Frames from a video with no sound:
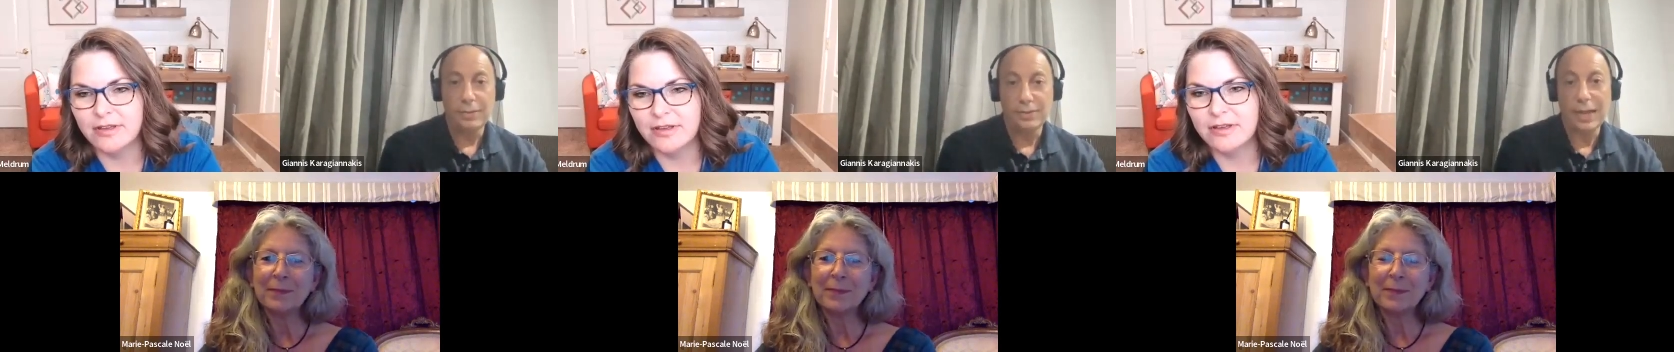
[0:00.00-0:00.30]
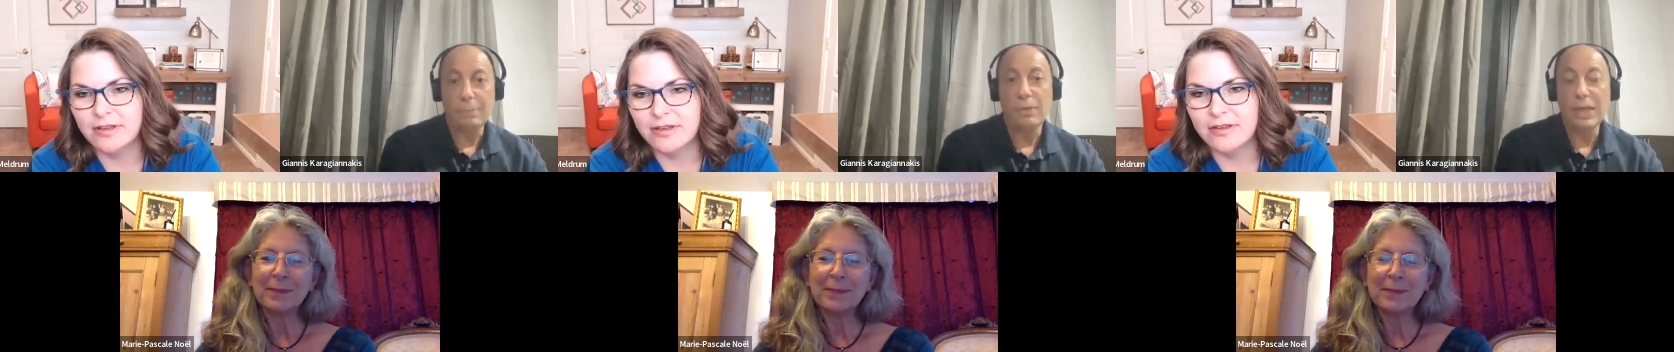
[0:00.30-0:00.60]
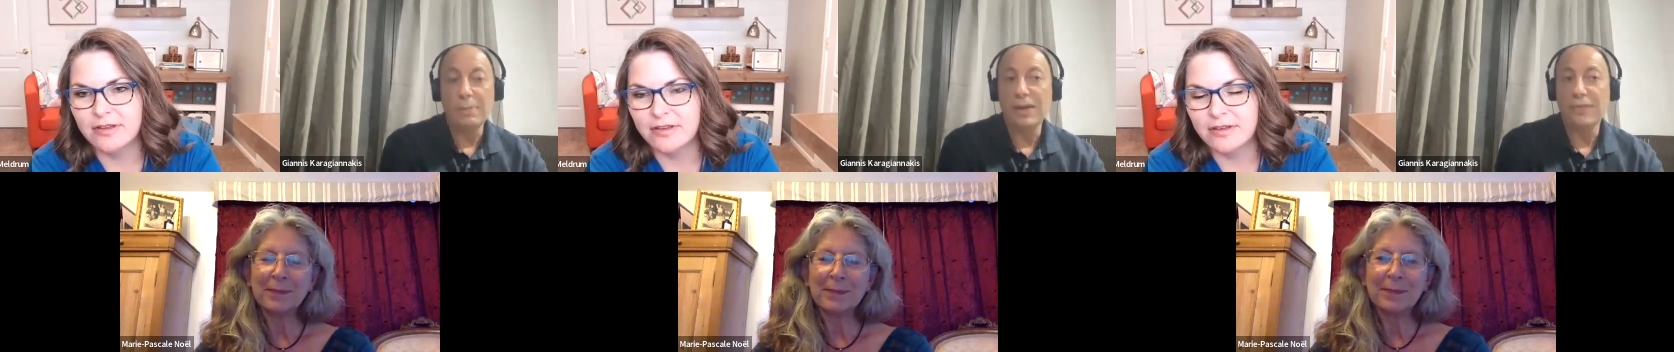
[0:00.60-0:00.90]
Speaker 1: some of
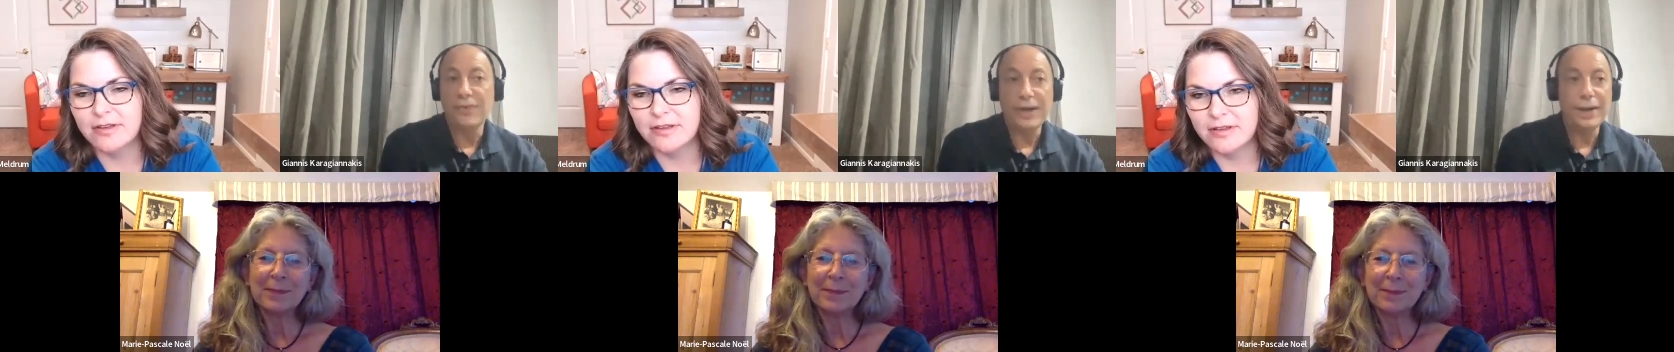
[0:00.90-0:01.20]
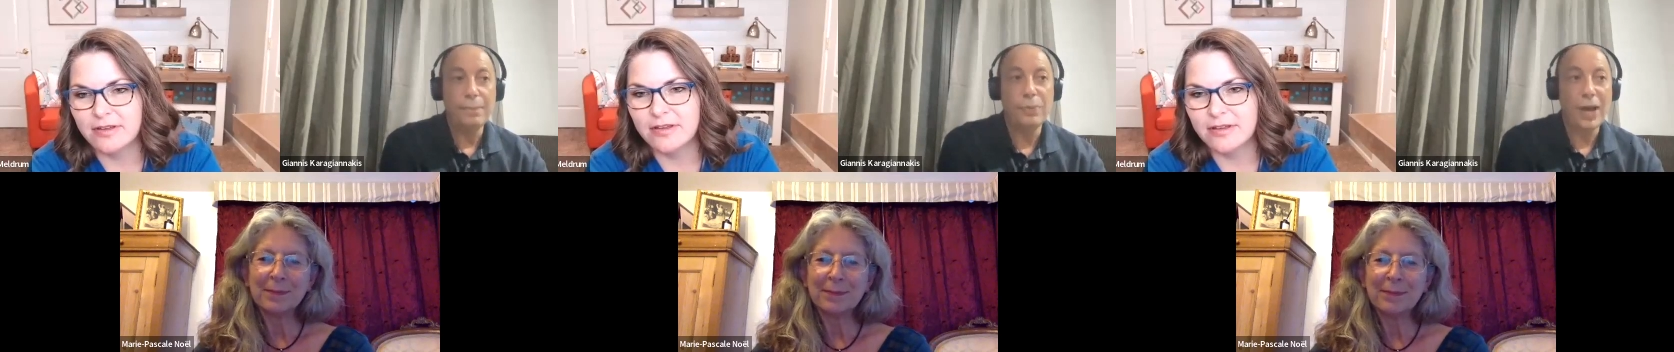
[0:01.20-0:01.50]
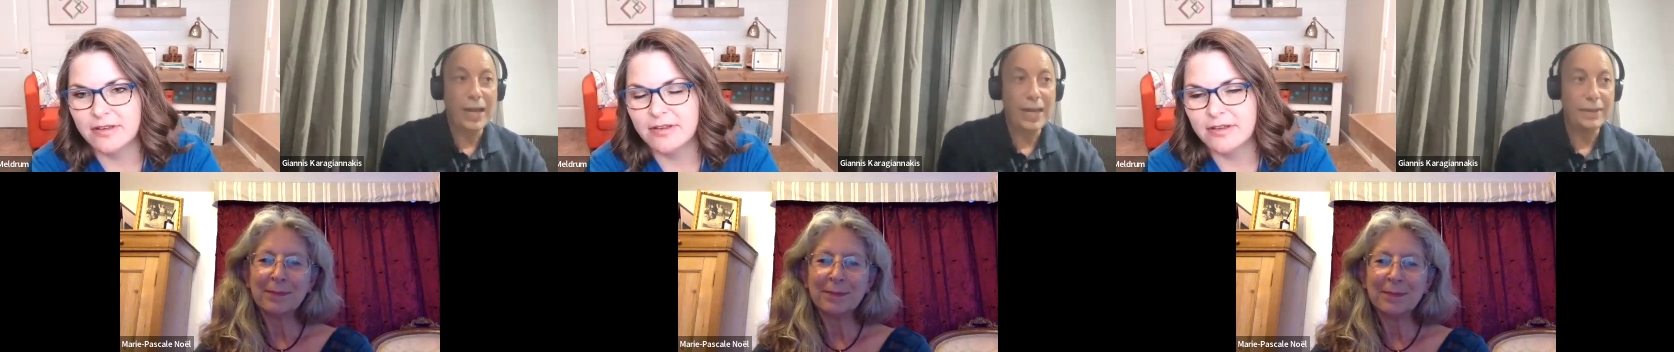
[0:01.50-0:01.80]
them are very
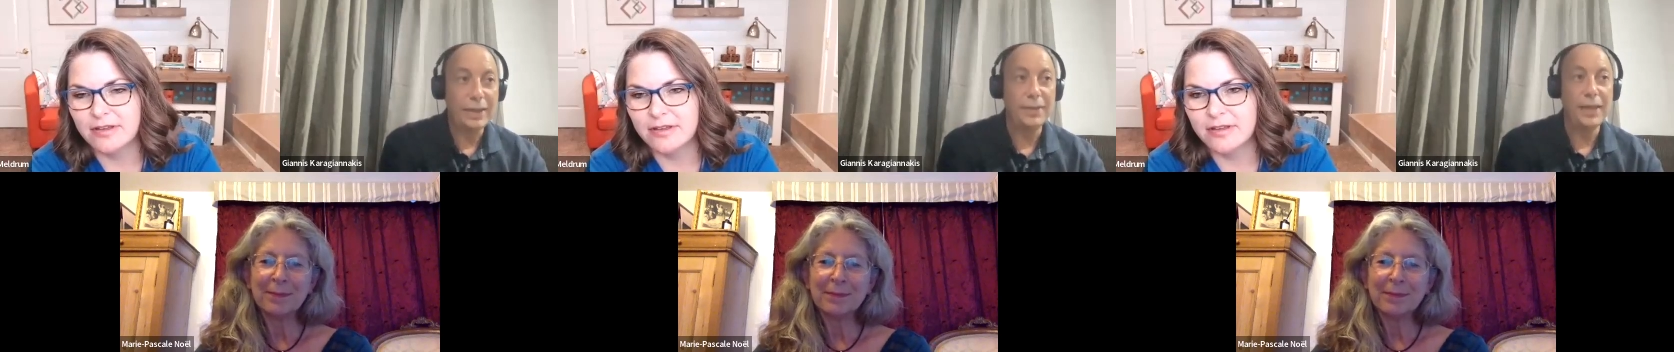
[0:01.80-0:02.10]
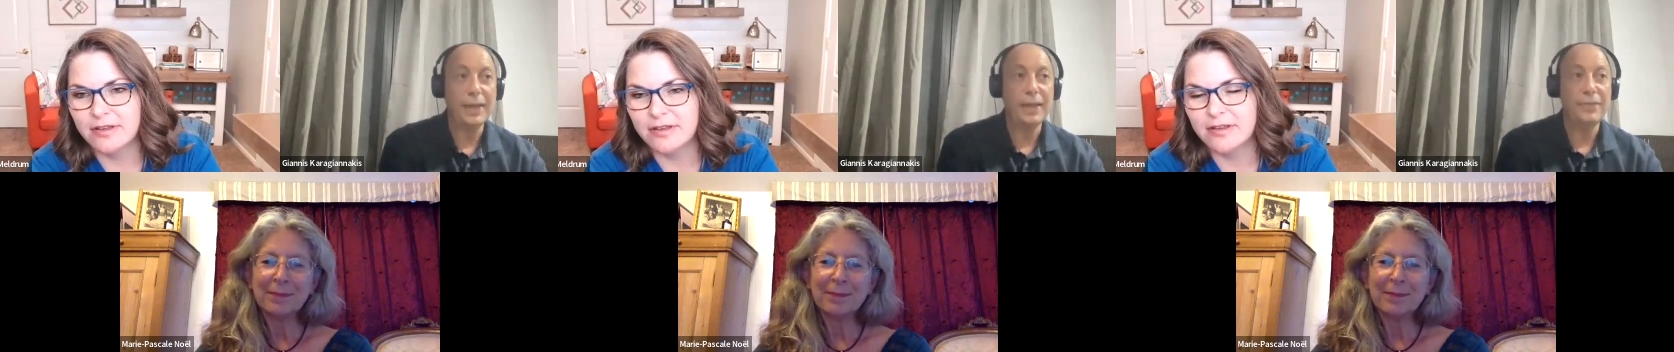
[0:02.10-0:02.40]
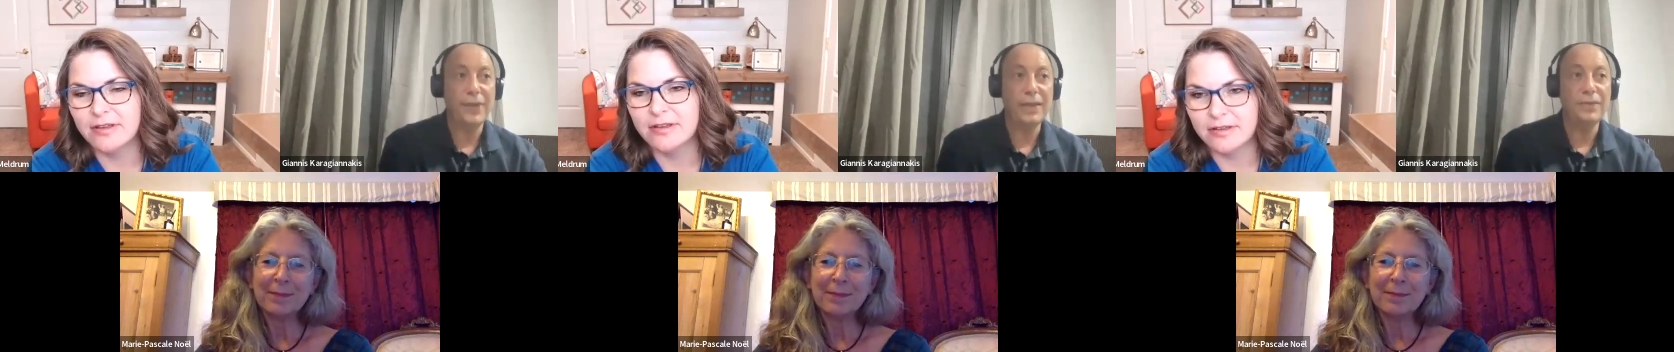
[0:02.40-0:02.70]
bright and they can
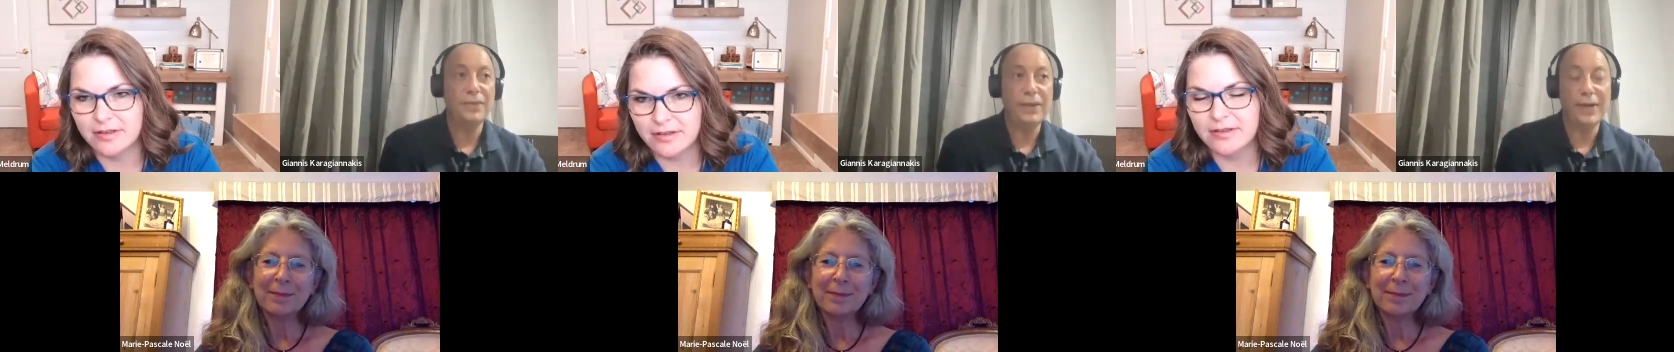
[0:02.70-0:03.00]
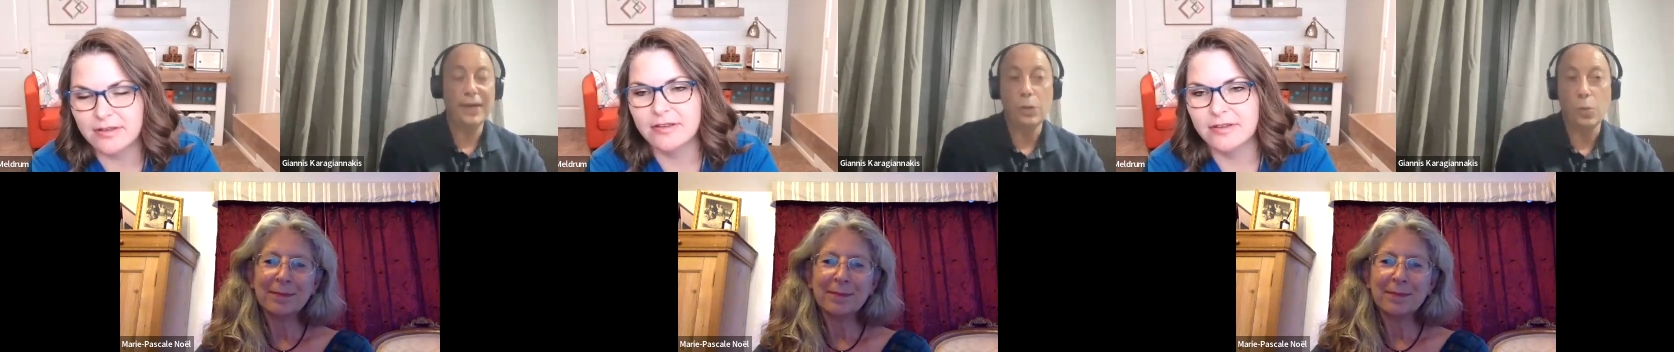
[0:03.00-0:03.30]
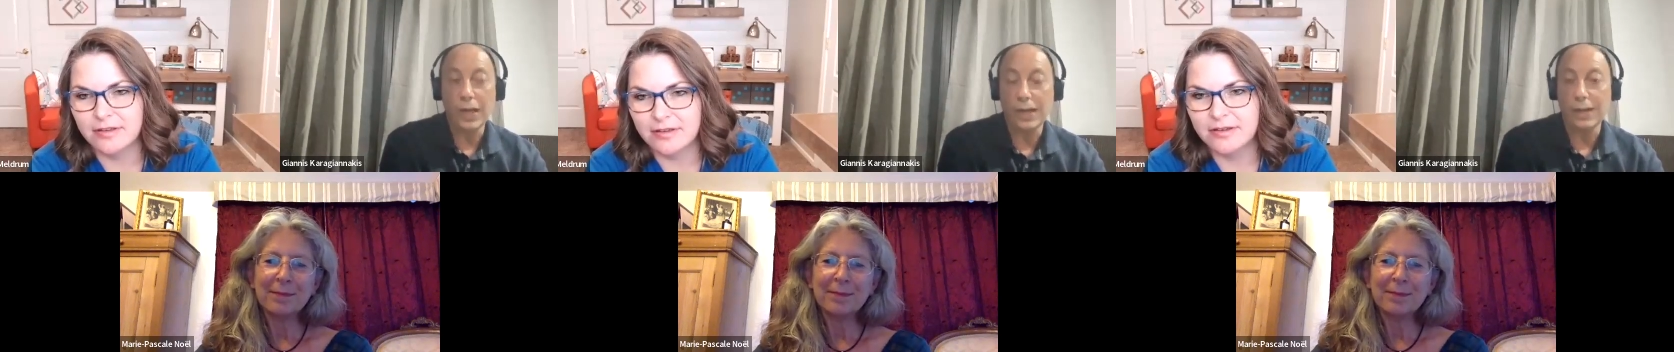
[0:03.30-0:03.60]
find very very
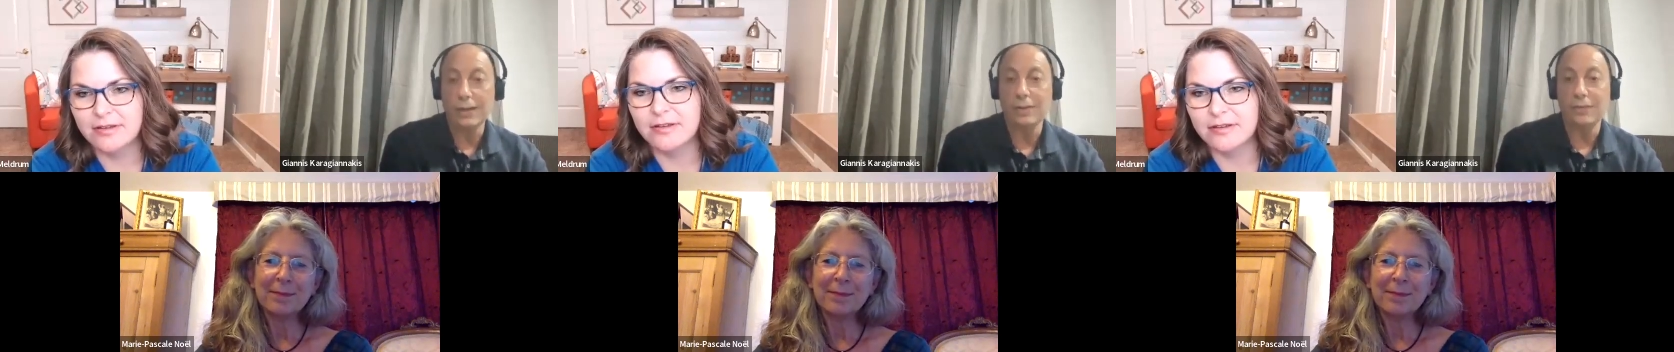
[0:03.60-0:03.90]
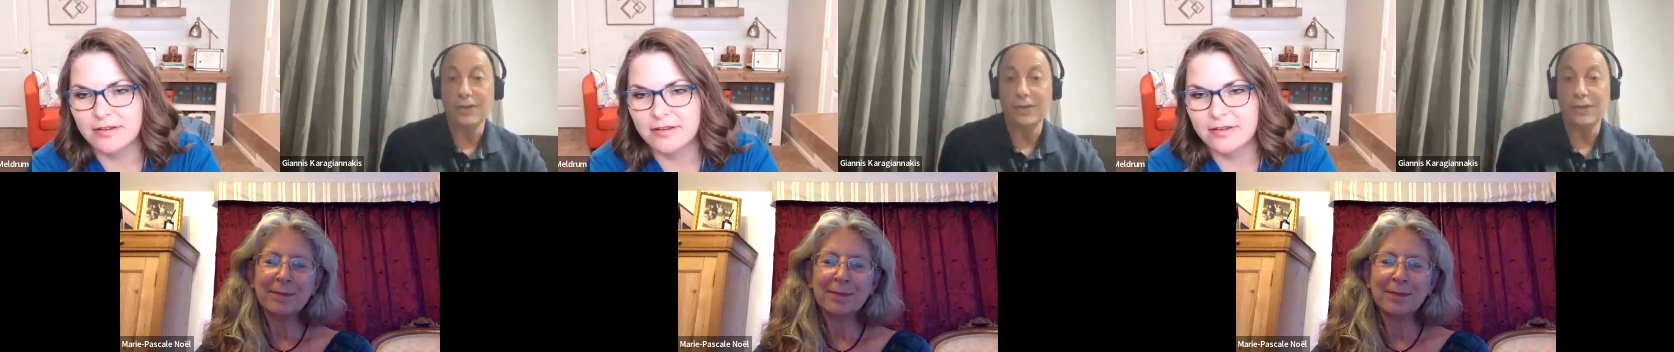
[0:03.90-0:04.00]
quick and